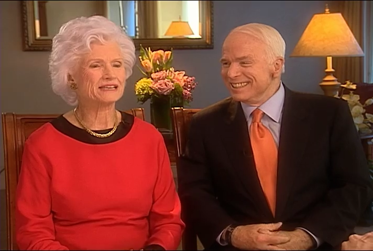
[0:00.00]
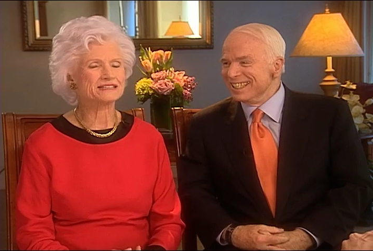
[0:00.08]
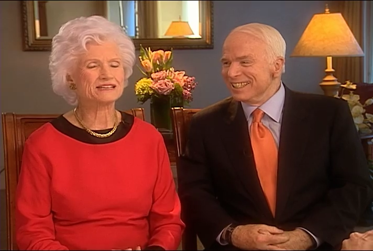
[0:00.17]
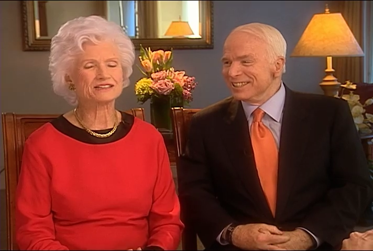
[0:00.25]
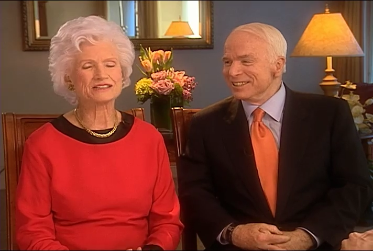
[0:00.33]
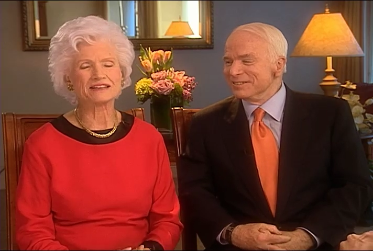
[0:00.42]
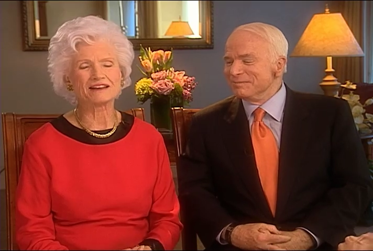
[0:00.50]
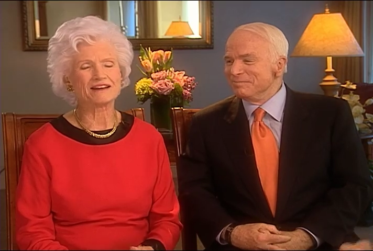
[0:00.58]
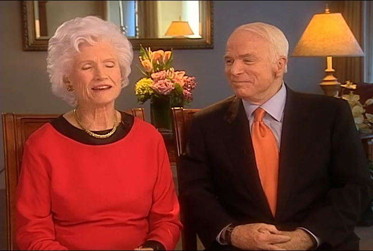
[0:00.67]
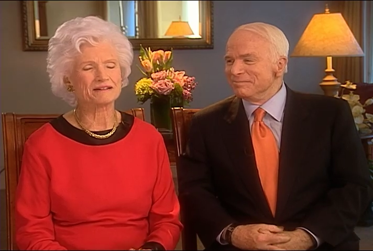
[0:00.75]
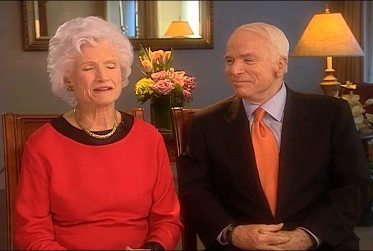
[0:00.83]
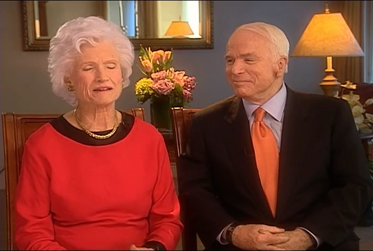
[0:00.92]
Speaker 1: Issue, it's such a,
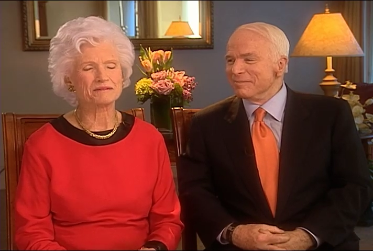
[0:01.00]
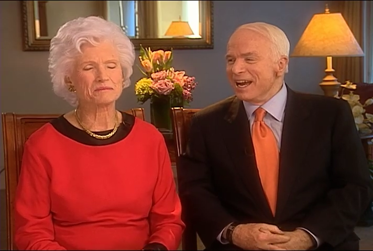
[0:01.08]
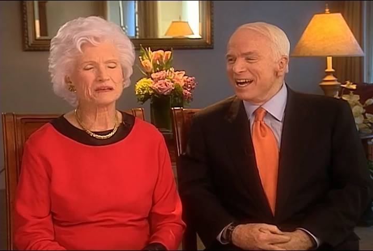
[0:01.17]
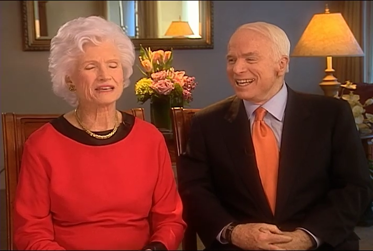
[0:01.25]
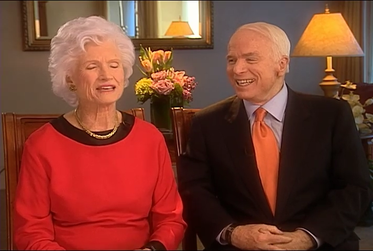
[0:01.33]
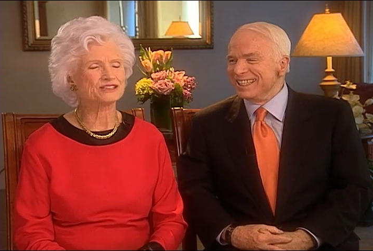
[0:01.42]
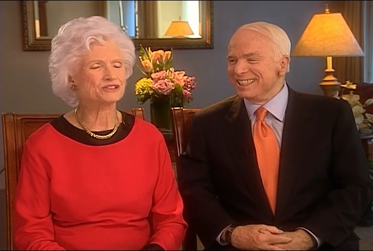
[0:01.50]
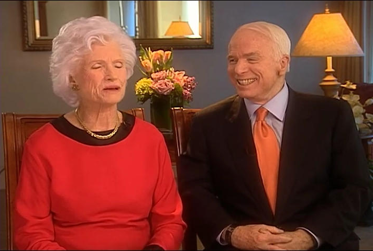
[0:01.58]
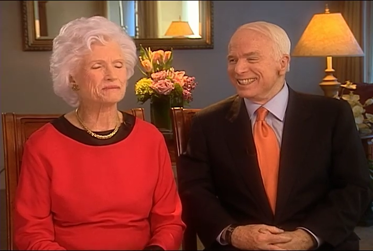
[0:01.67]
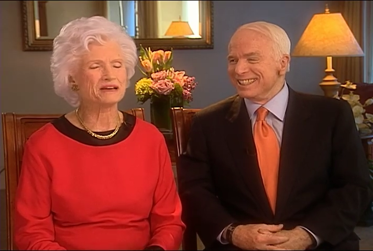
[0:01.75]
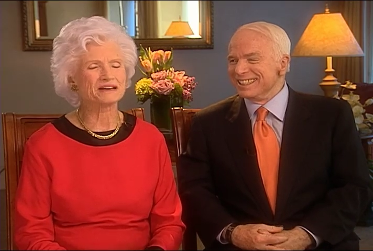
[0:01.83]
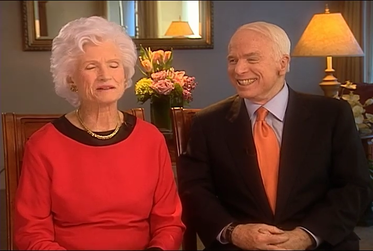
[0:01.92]
a, a, big issue,
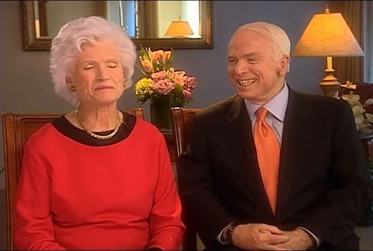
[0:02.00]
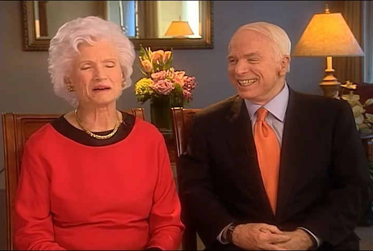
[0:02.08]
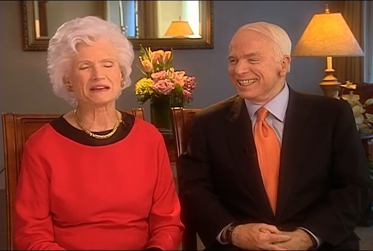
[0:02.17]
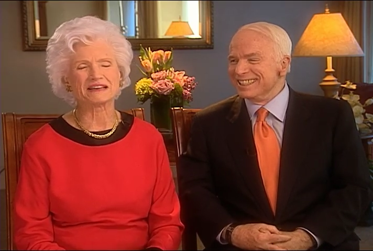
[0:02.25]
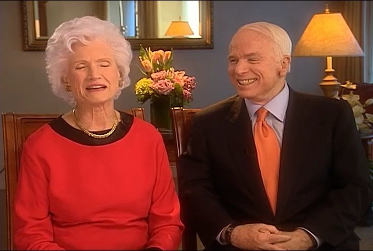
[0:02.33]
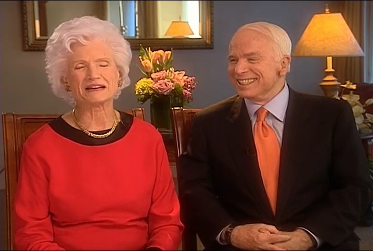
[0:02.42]
I'm not going to bring it